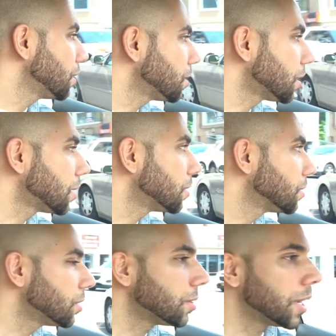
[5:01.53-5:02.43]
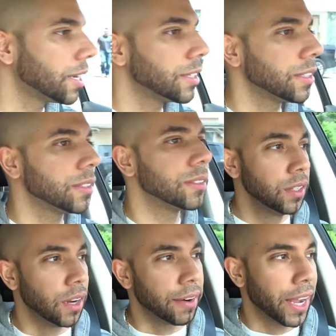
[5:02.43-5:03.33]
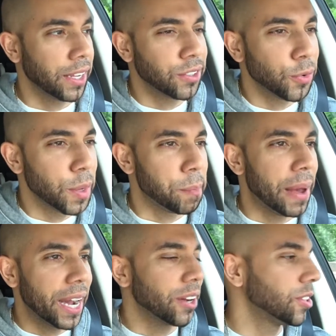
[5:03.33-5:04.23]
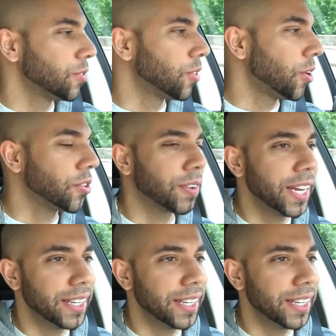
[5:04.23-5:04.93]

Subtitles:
you, sir. So kind. Alright guys, so we're back on the road right